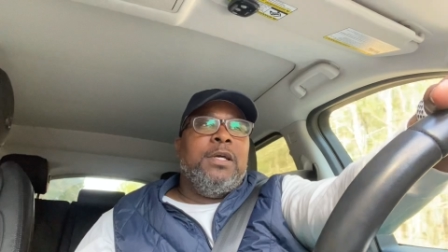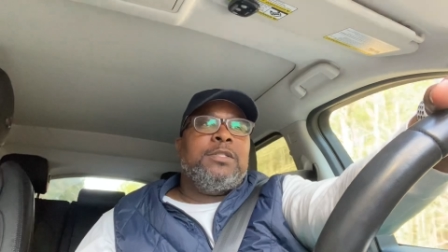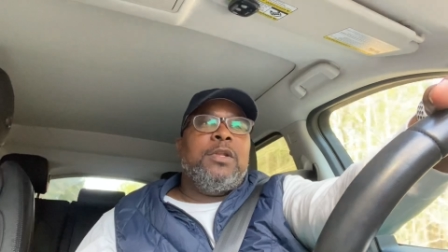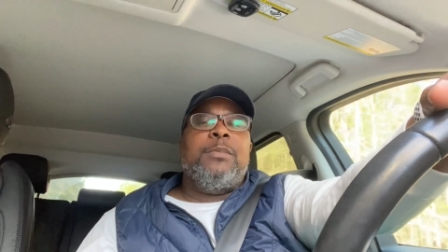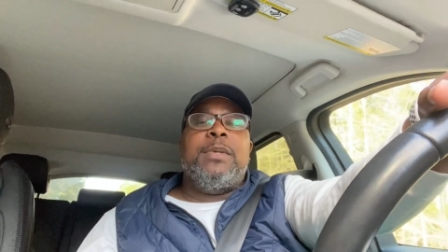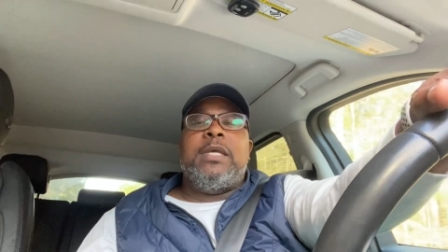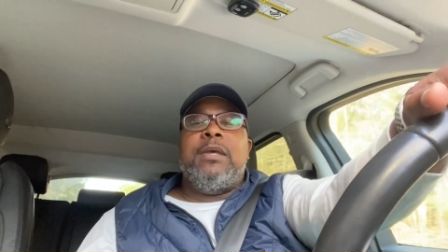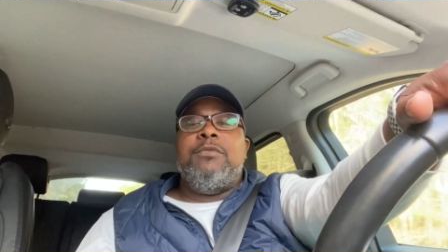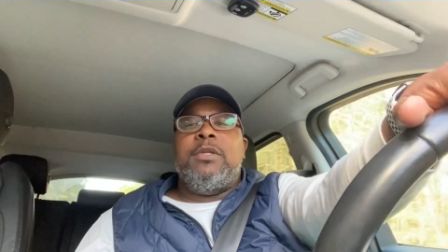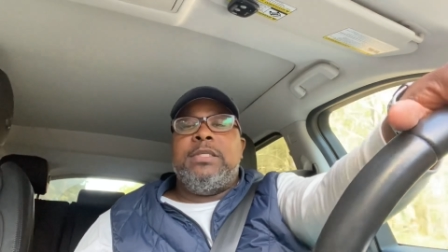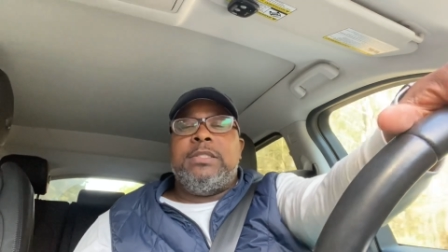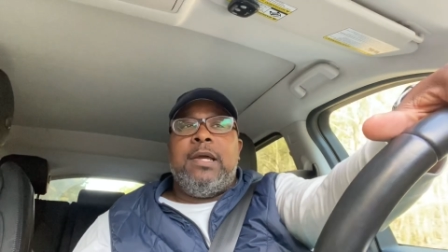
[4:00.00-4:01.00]
so let me give you
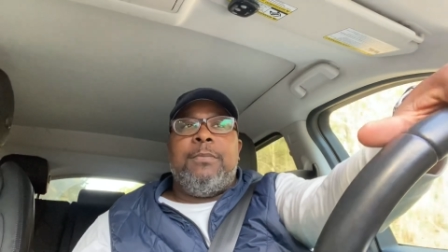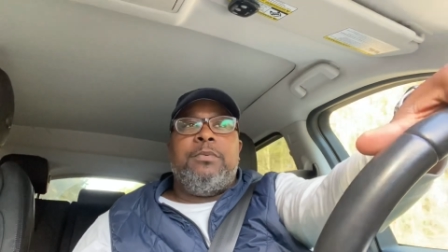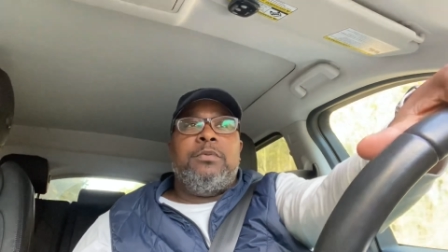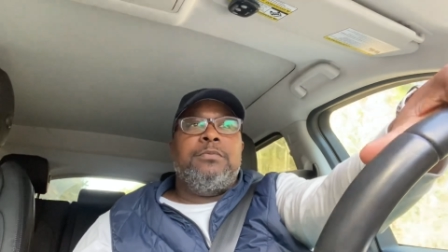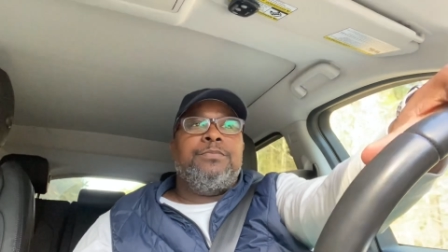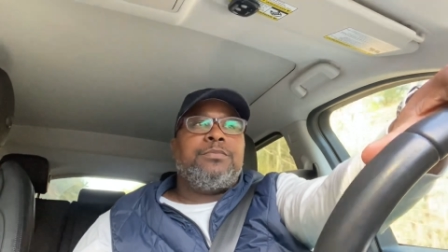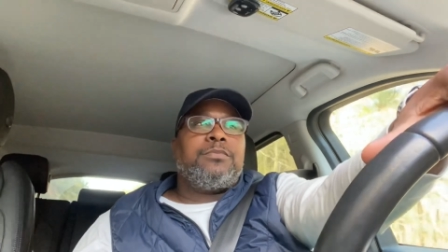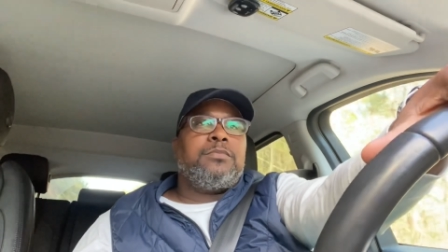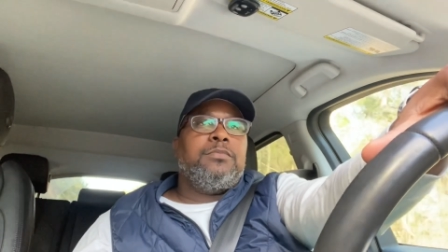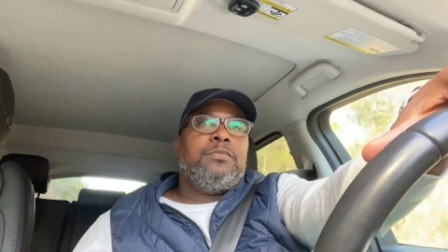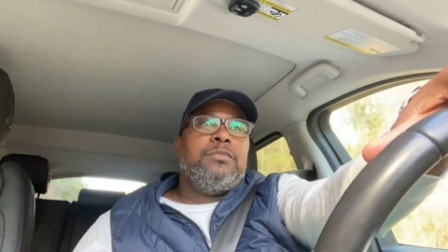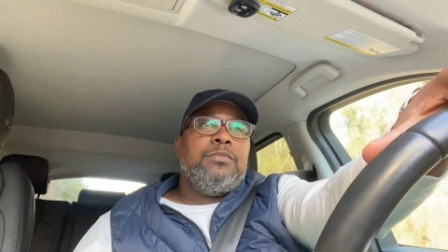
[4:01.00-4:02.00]
an example
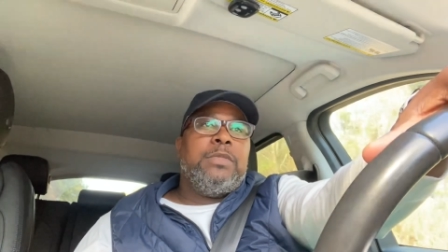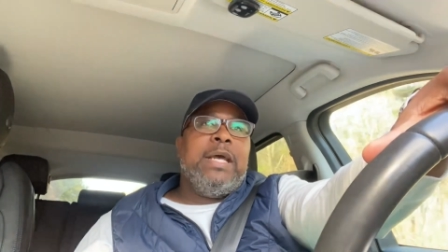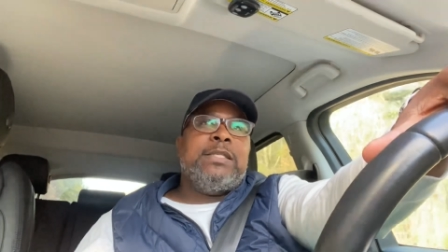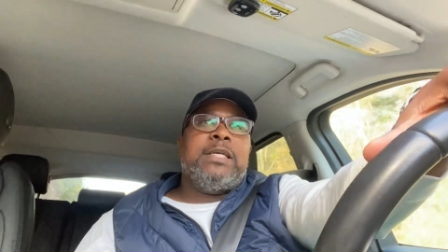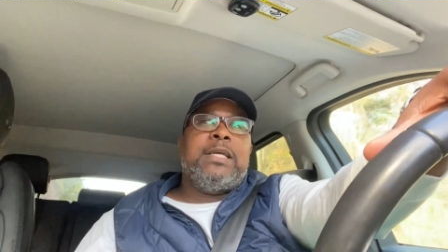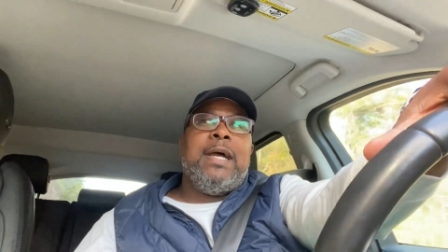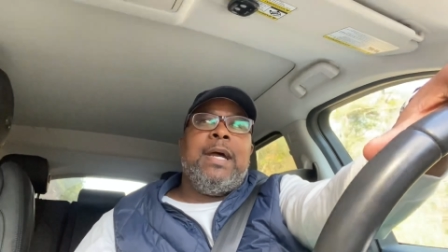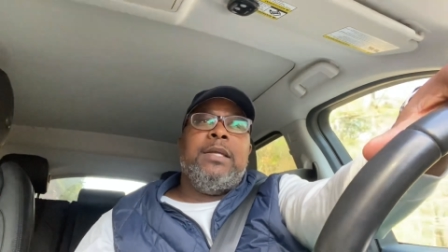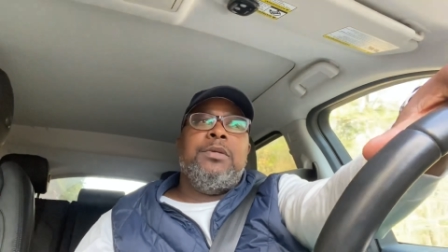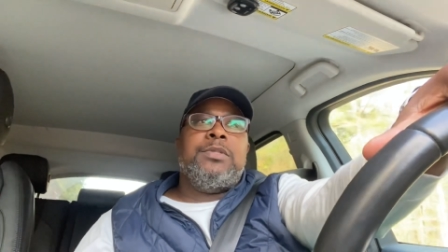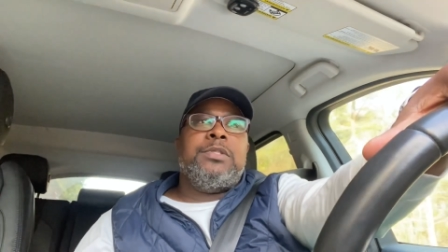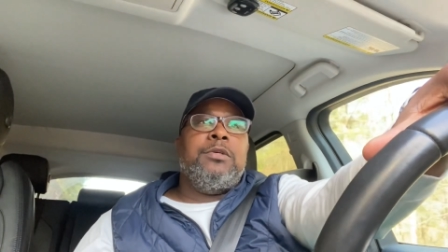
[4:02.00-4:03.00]
as a guy
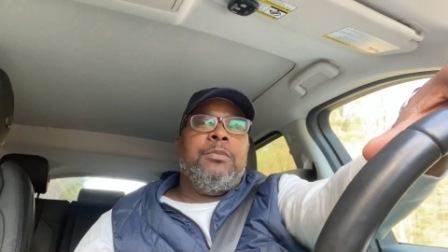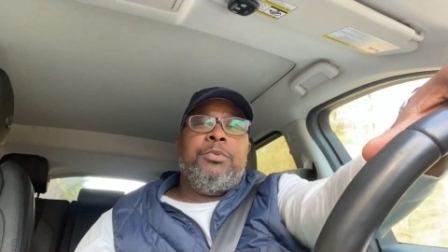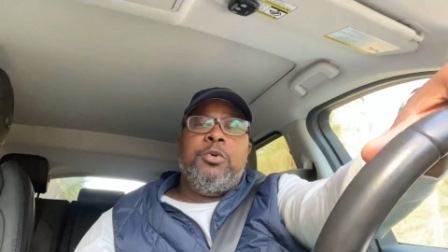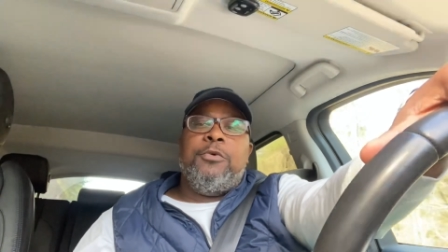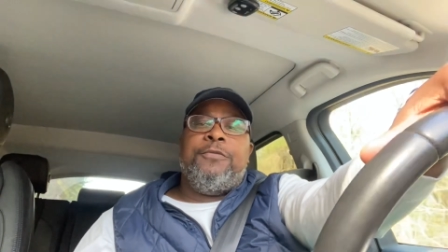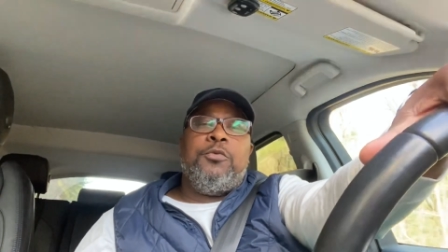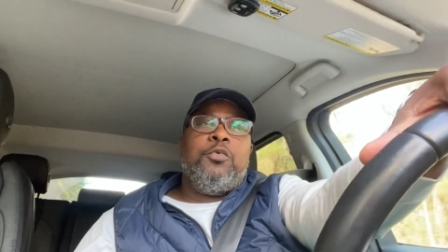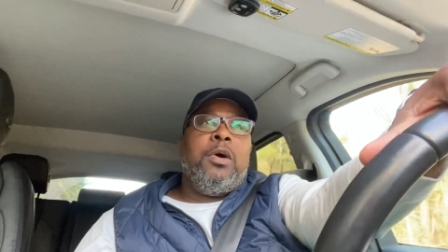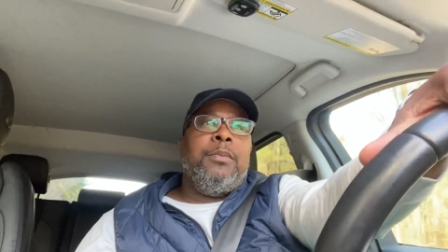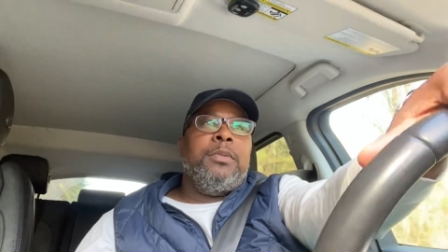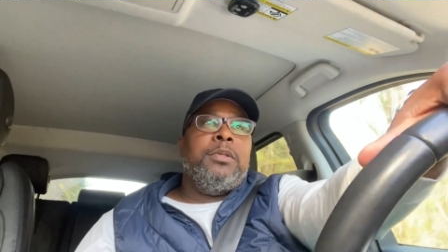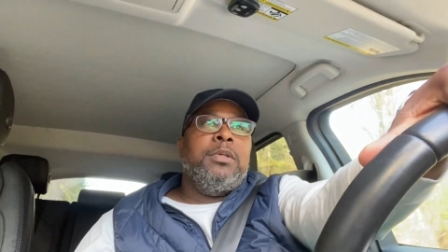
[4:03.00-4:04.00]
you see a beautiful
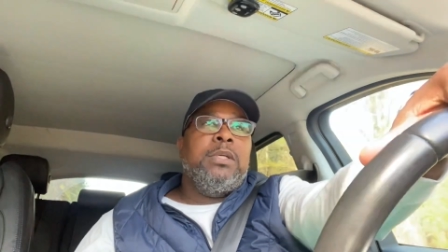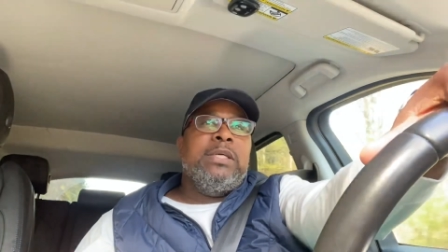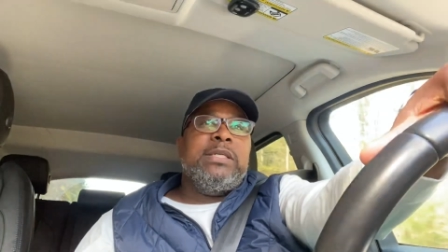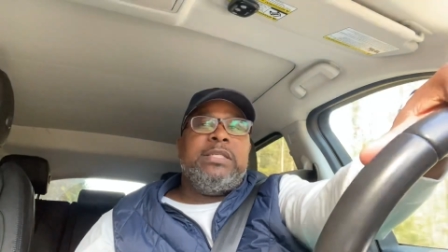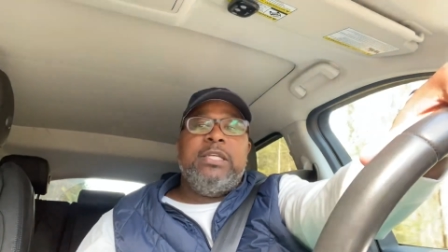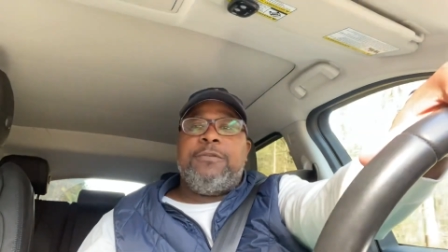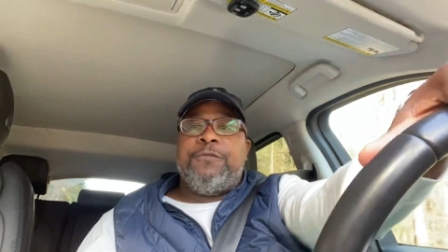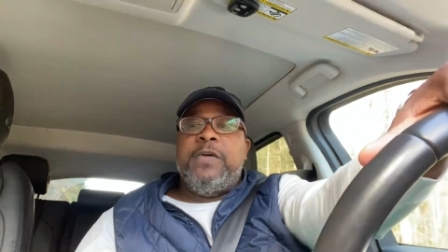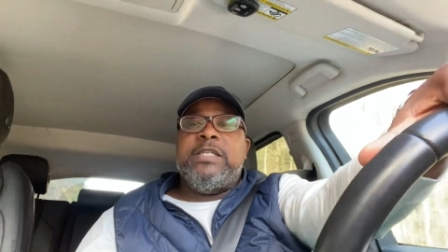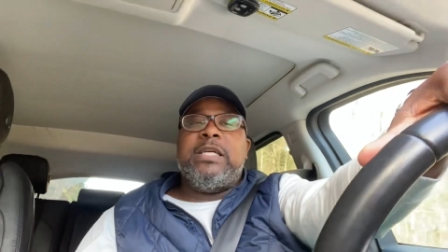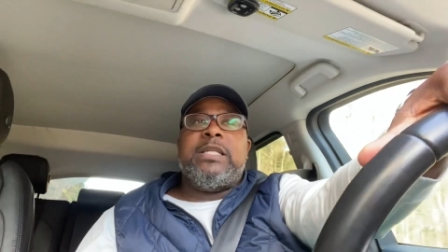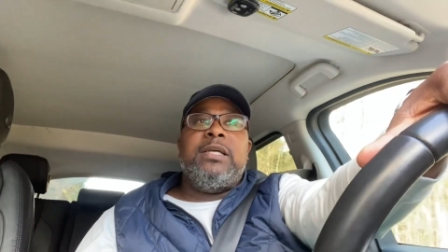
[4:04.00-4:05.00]
woman she is
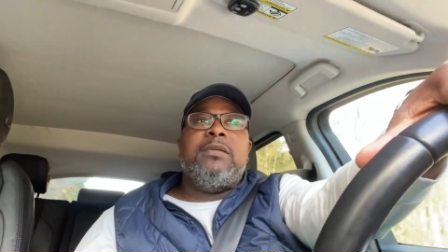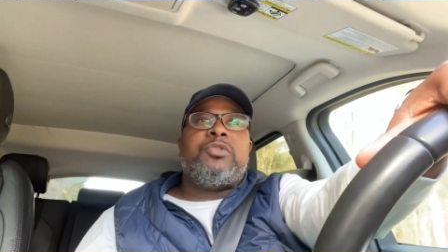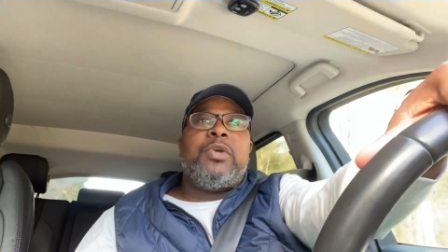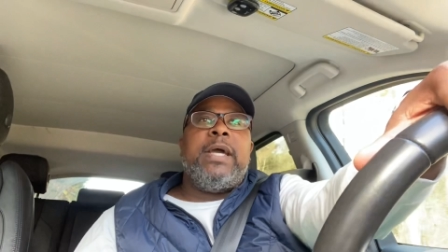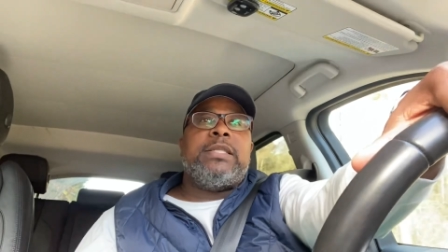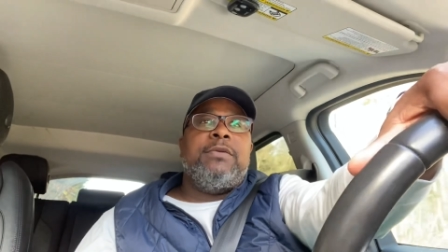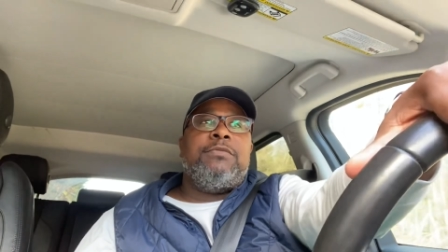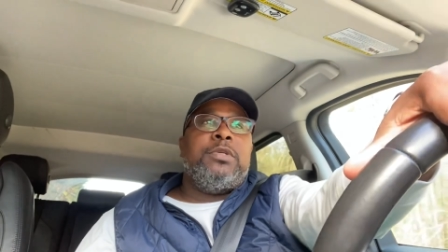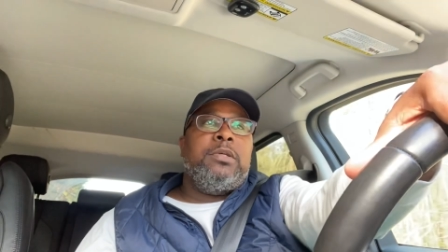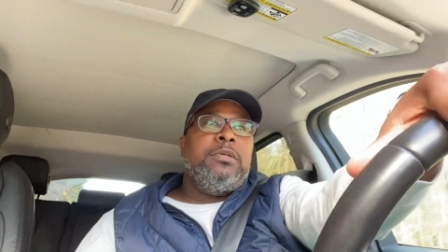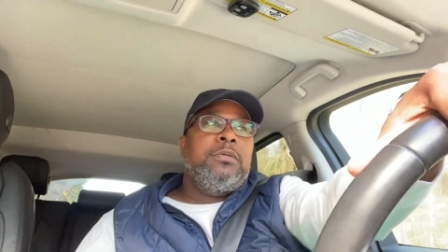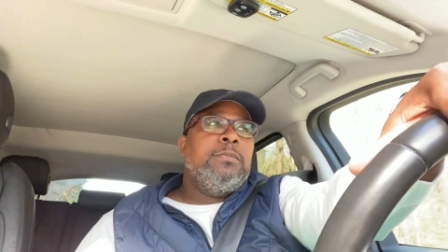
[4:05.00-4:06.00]
physically attractive to
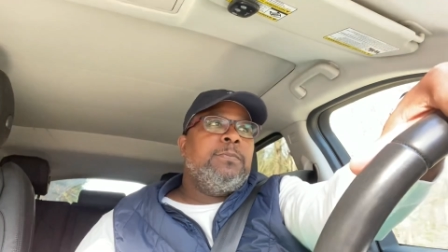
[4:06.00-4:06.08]
you